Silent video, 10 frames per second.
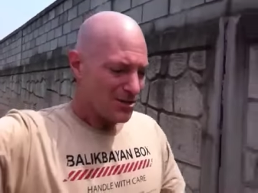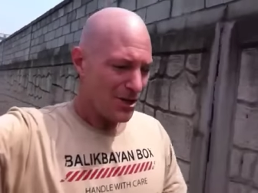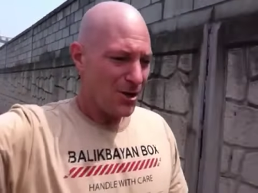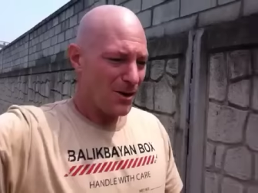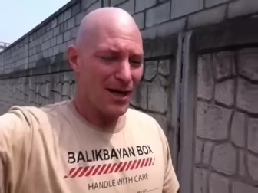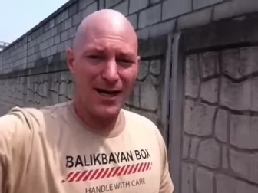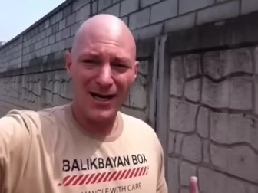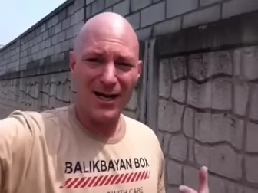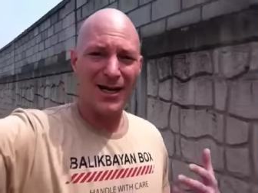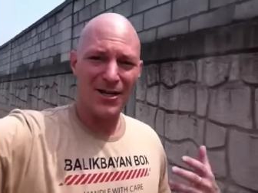So
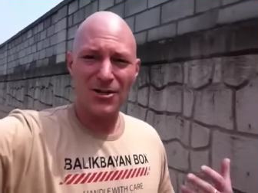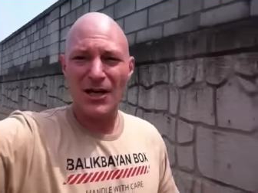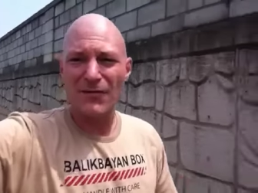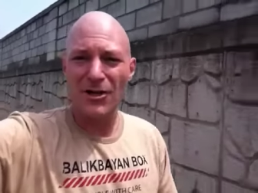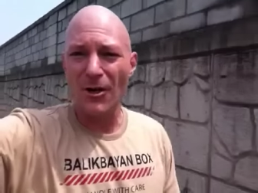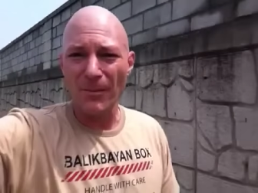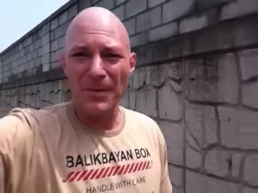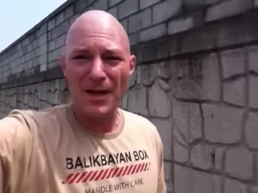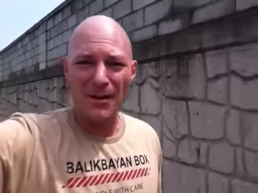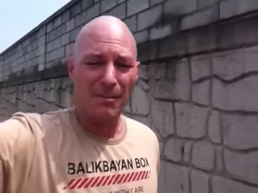you never know.
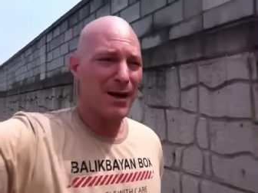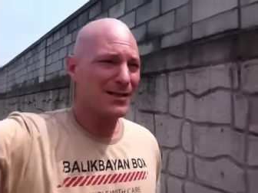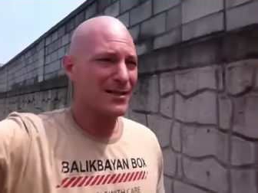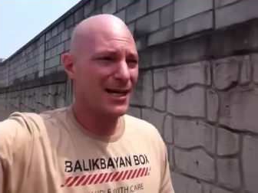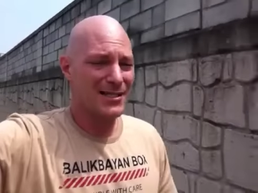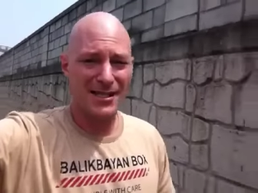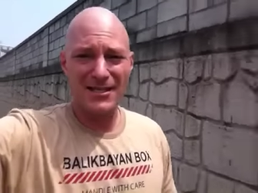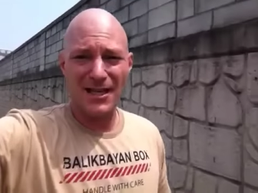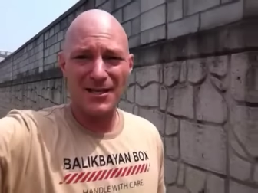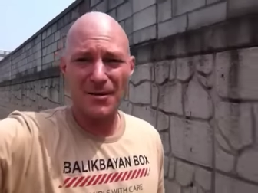But as I
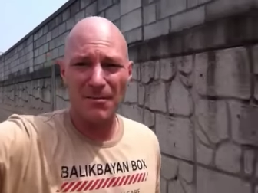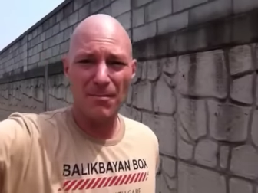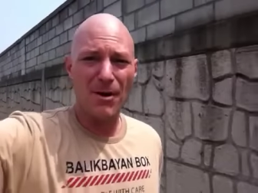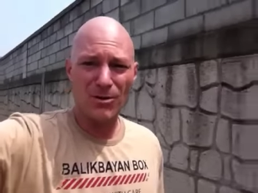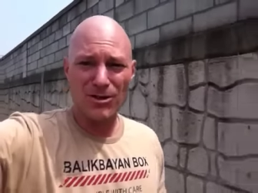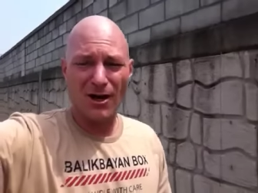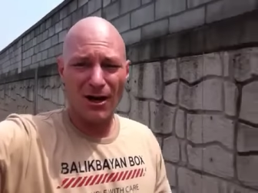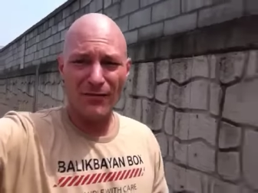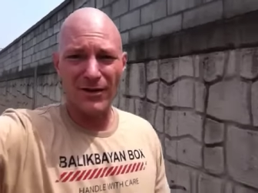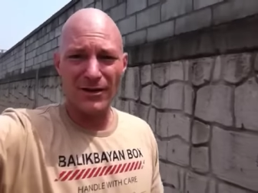said, most
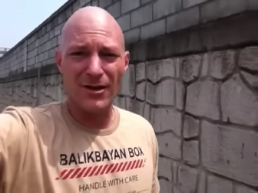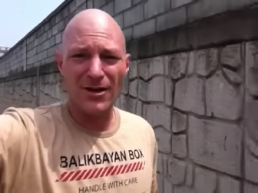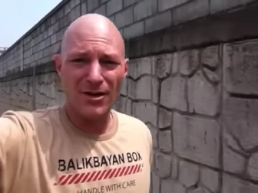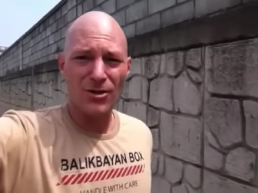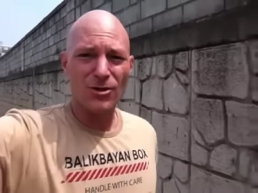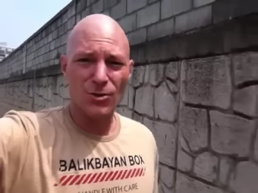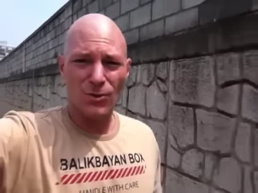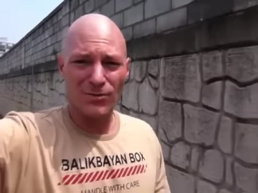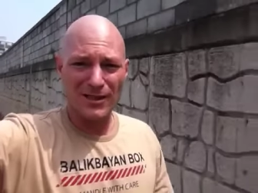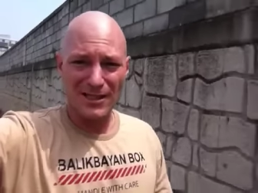often
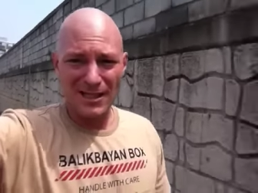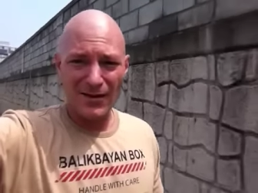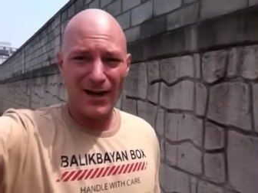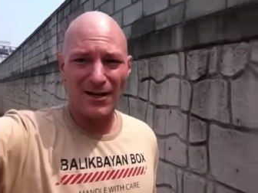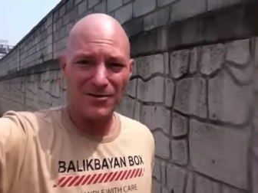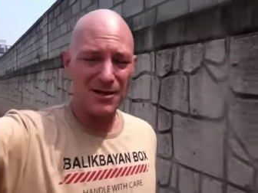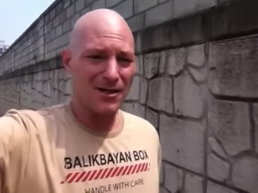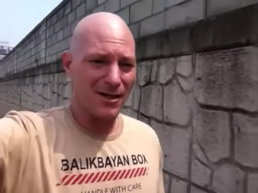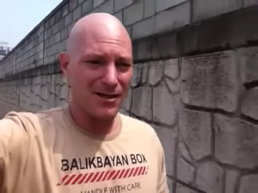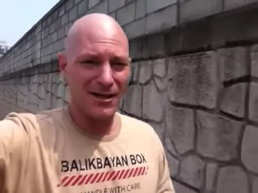you receive
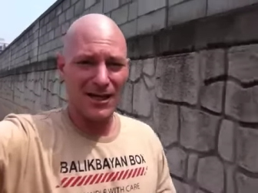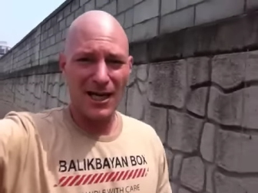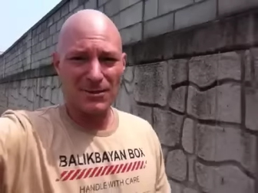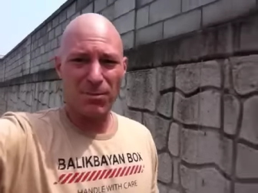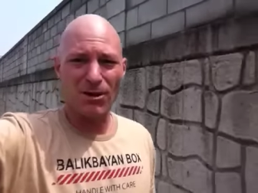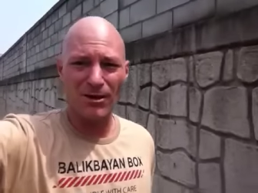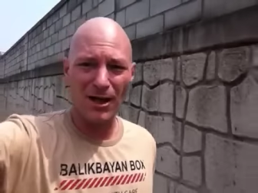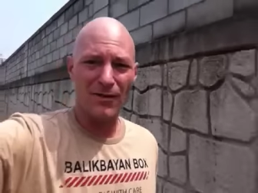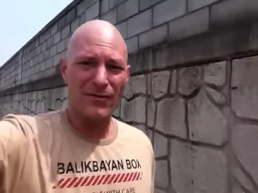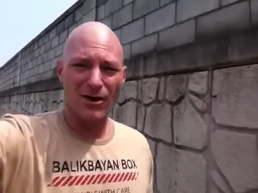housing as part
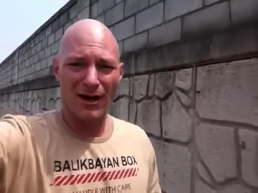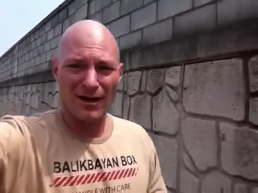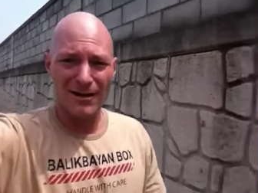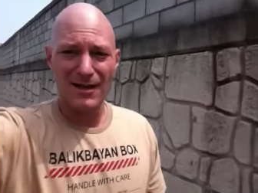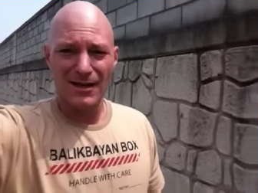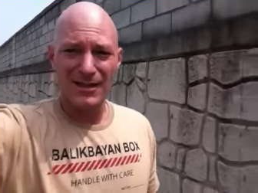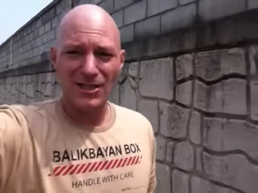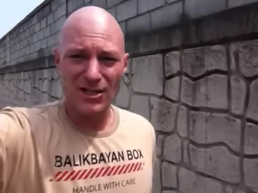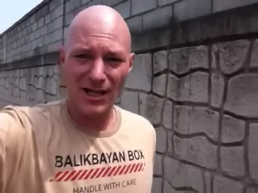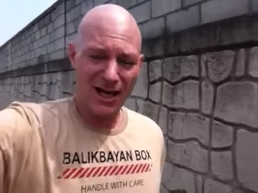of your
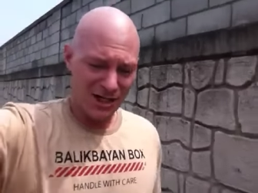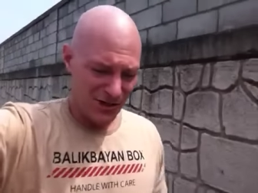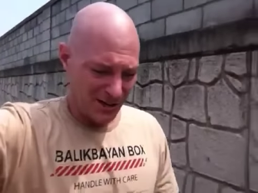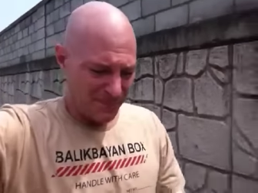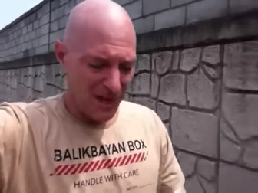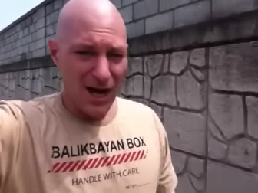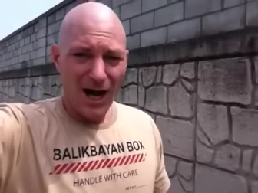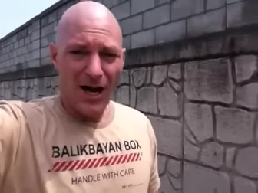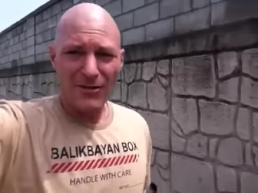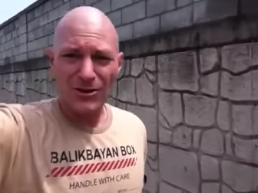teaching contract.
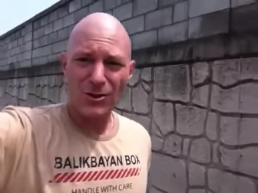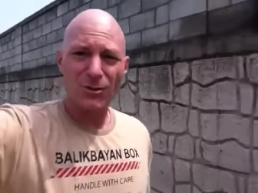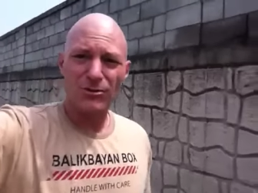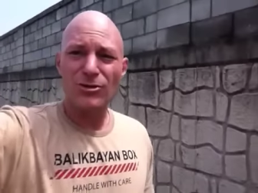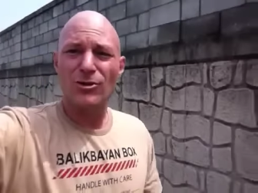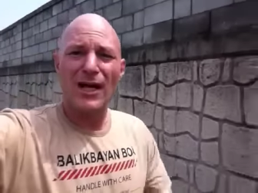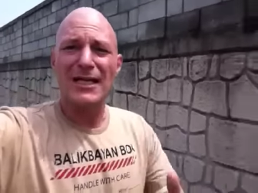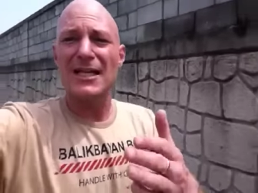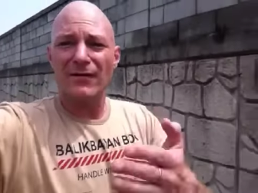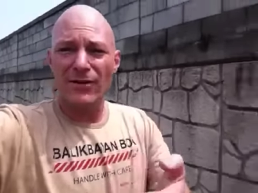Other schools do
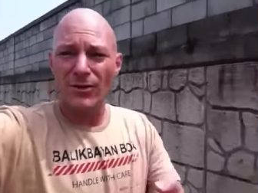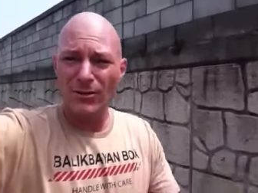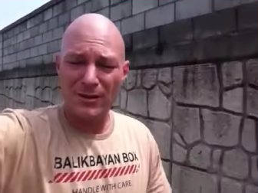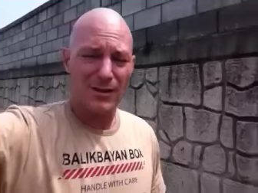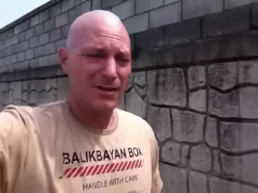not give you